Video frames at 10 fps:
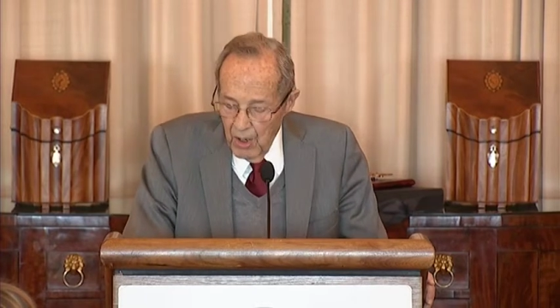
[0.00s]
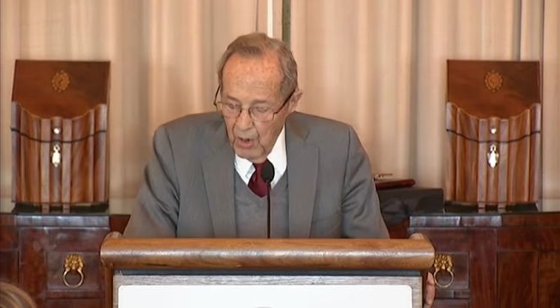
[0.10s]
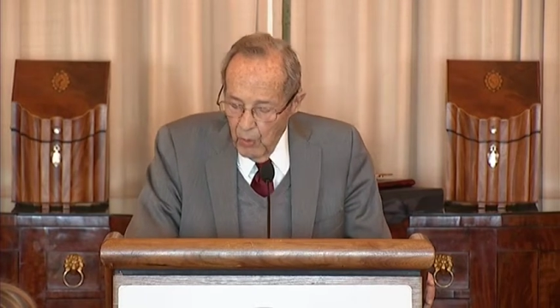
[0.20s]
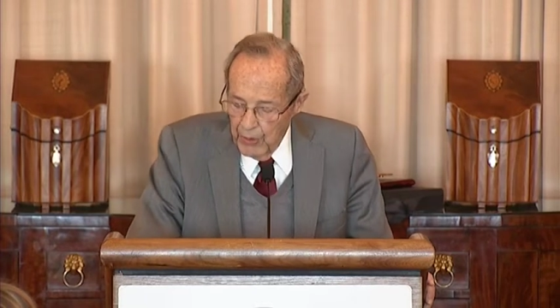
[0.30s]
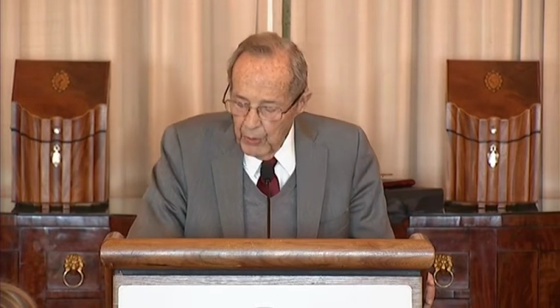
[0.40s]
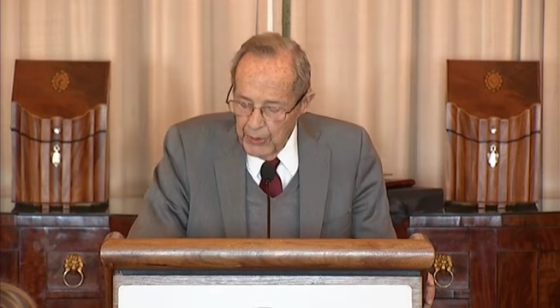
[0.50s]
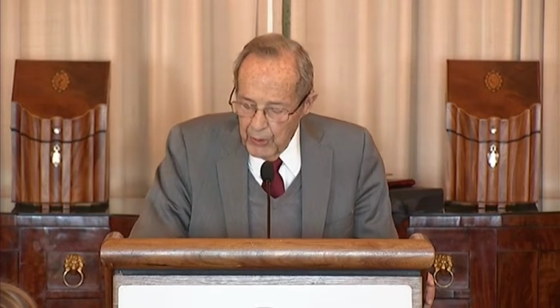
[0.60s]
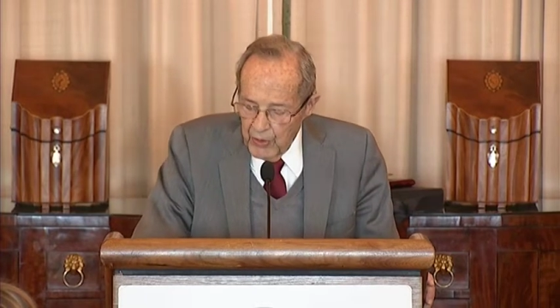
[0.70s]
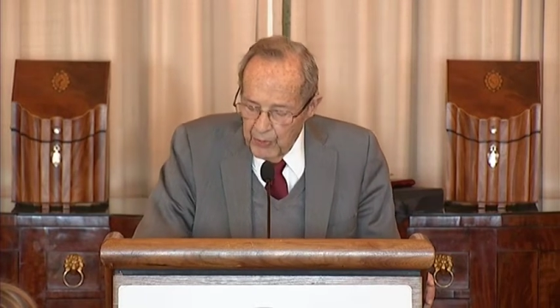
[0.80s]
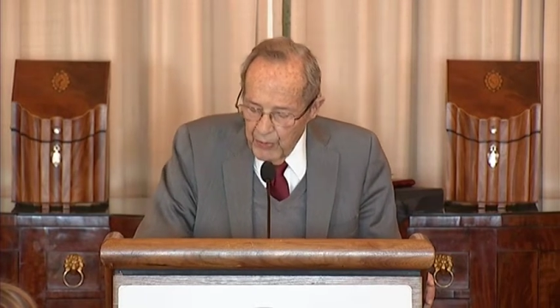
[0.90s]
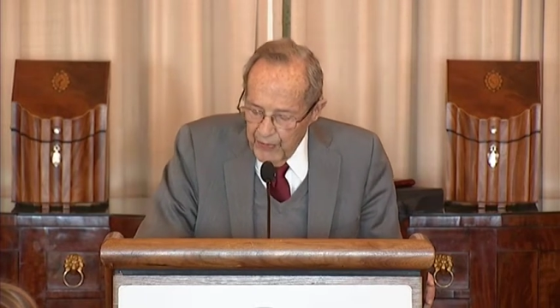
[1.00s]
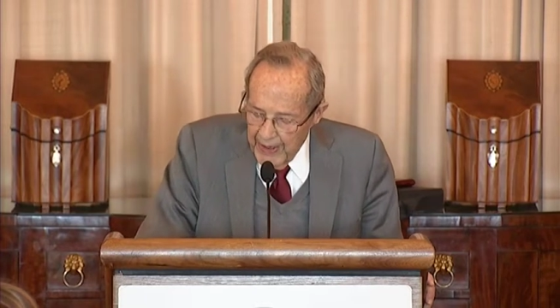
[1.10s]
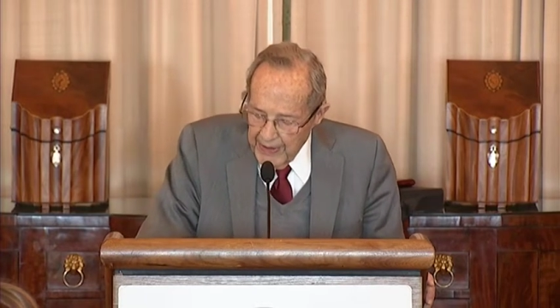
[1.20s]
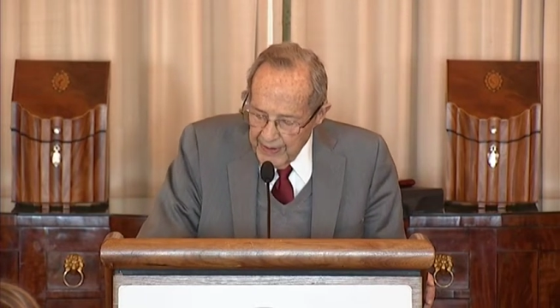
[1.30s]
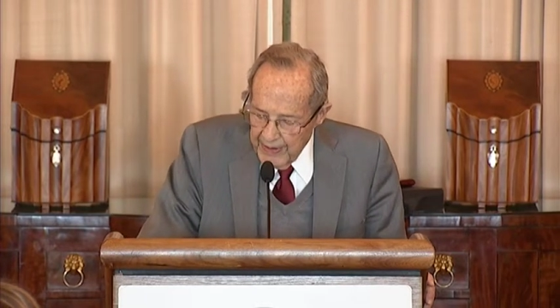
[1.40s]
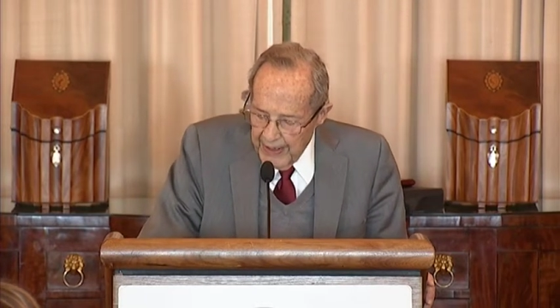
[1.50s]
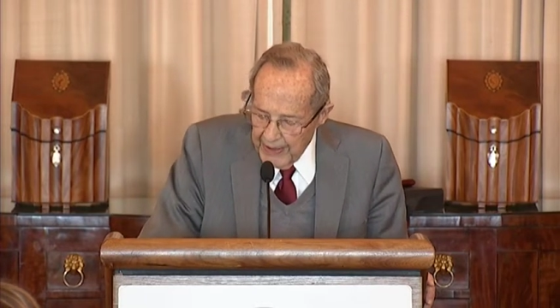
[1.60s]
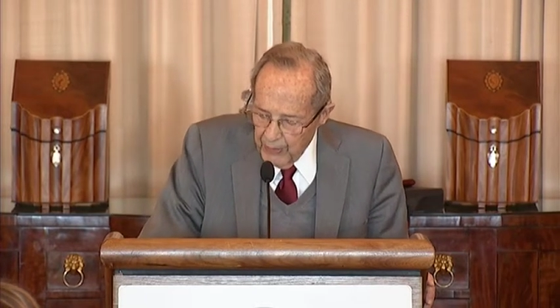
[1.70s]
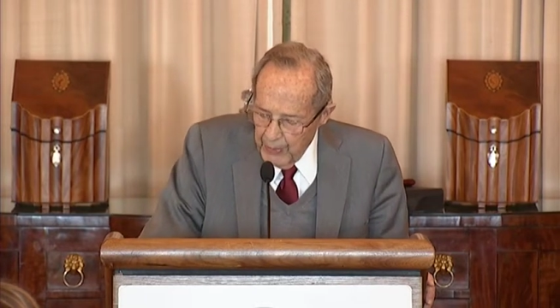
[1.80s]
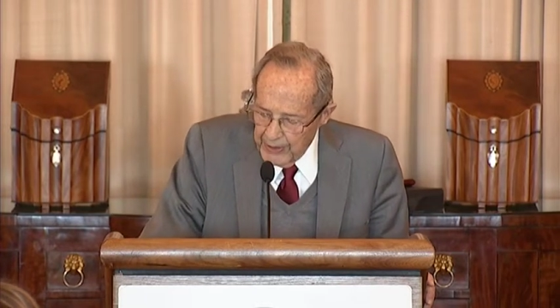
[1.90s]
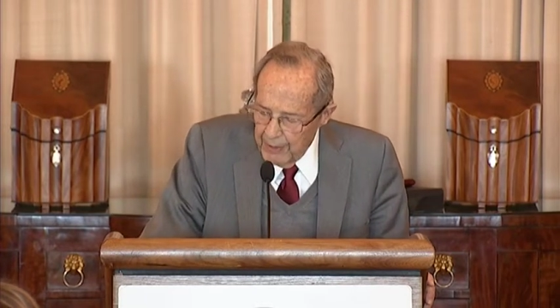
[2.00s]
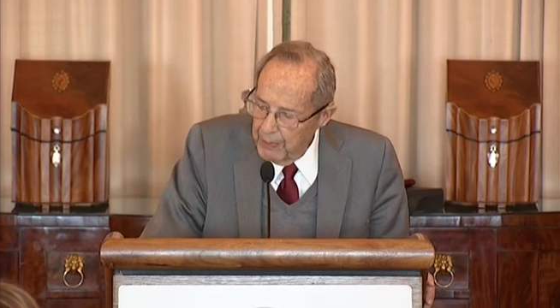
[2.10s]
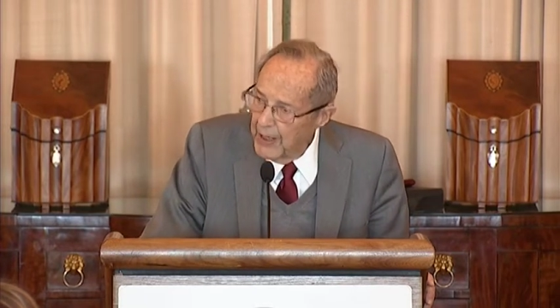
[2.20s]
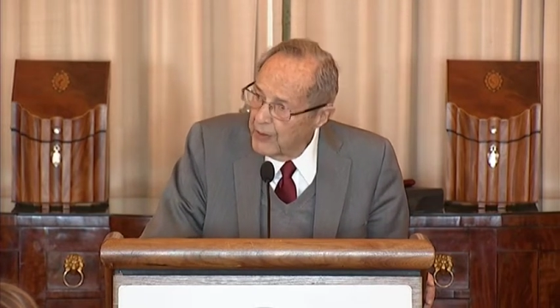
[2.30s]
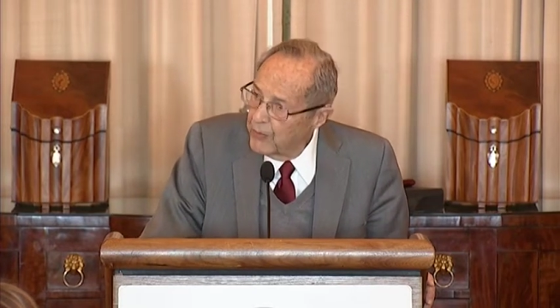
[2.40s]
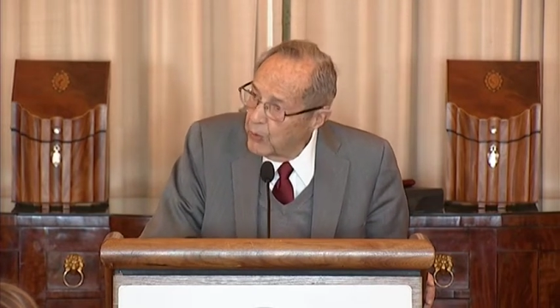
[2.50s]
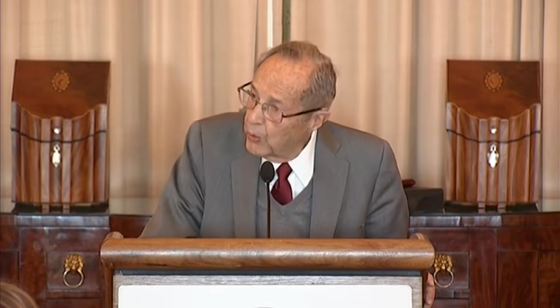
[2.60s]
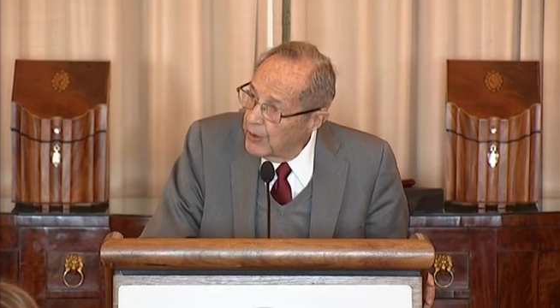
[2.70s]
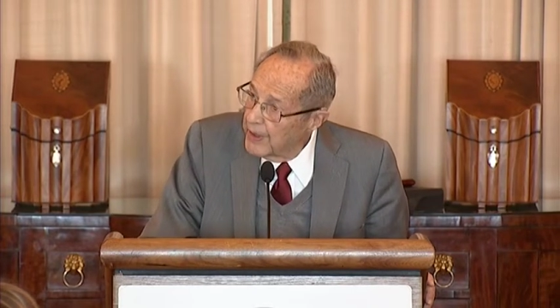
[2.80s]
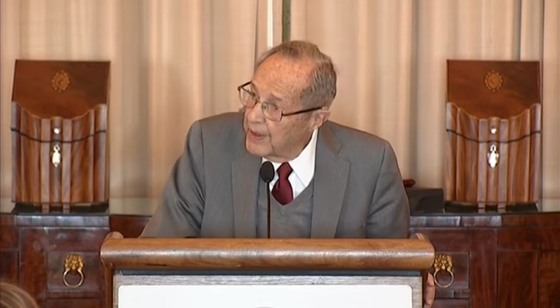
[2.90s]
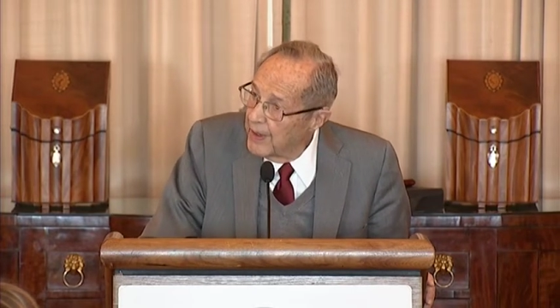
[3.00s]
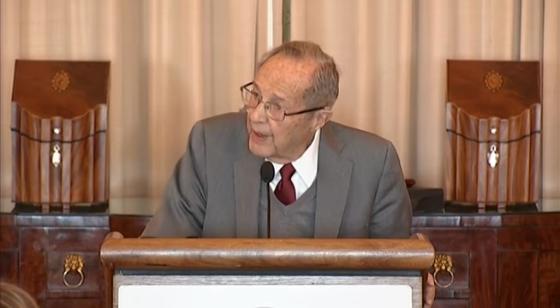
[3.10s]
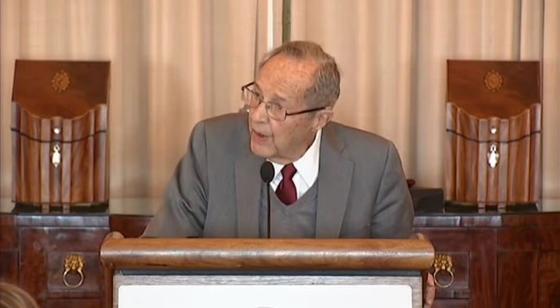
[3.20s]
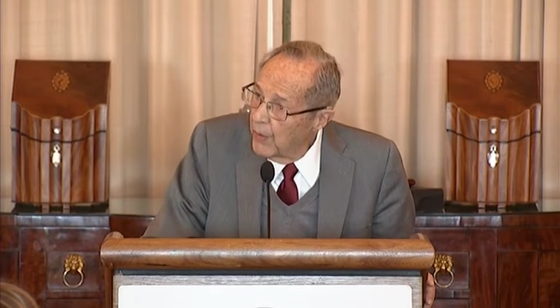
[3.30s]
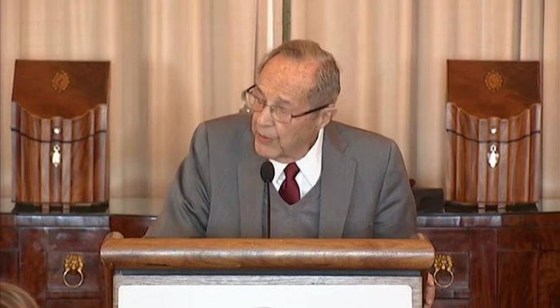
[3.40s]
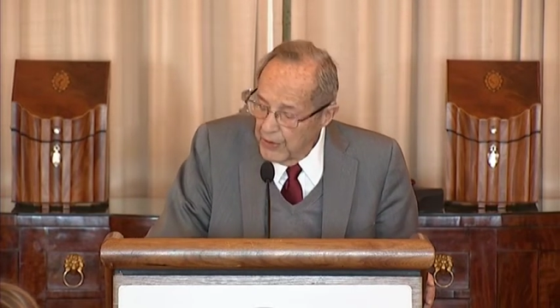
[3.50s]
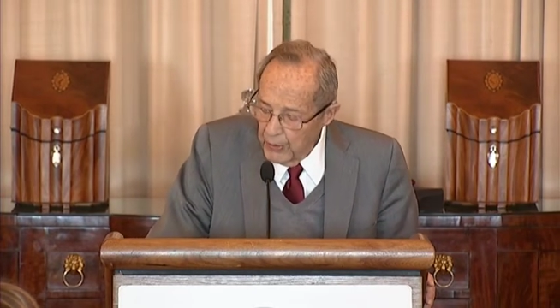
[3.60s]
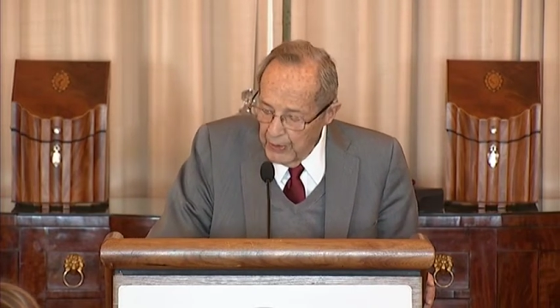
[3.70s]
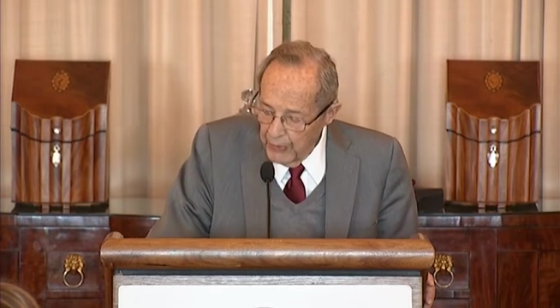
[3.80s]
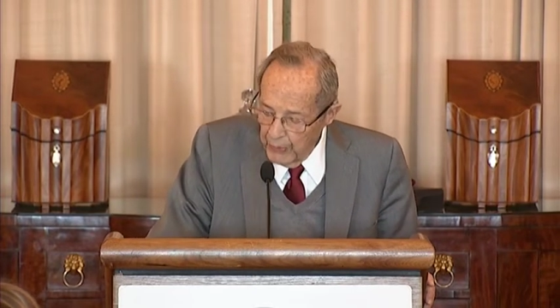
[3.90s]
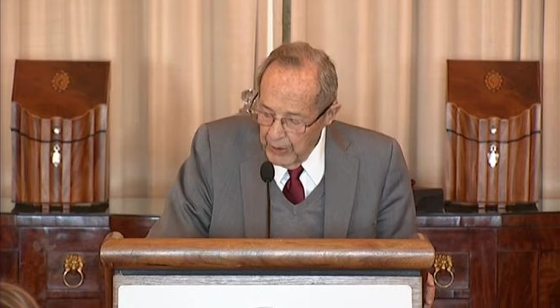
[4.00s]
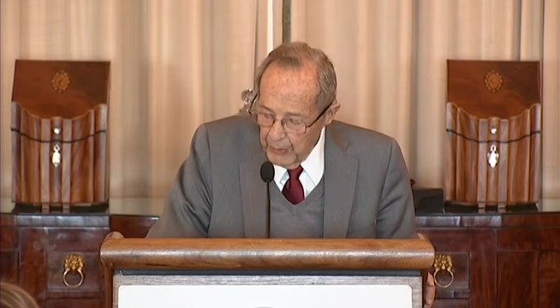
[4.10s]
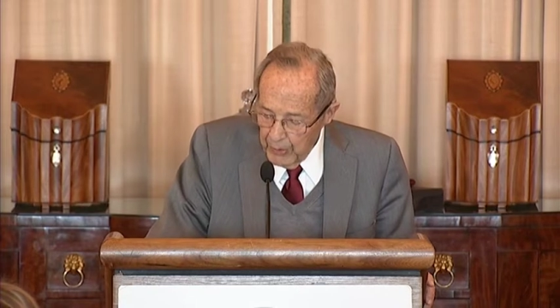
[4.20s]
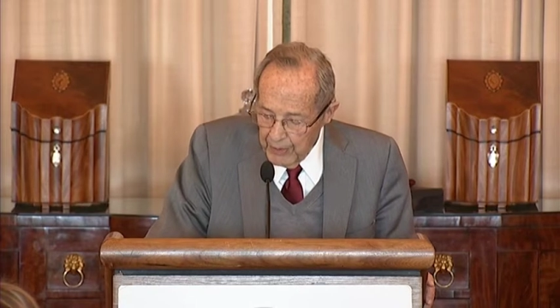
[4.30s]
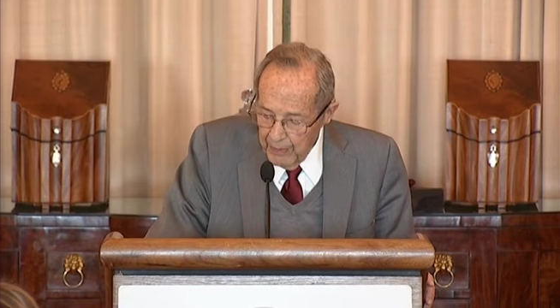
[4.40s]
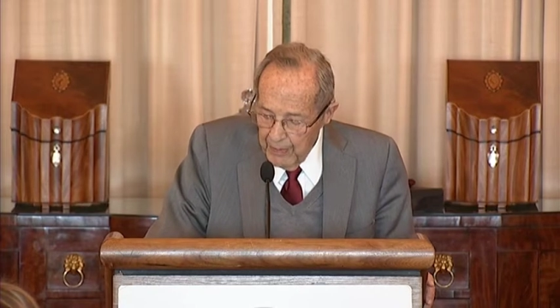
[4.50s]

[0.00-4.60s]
whether we could have prevented that if we had complied fully with the agreed framework.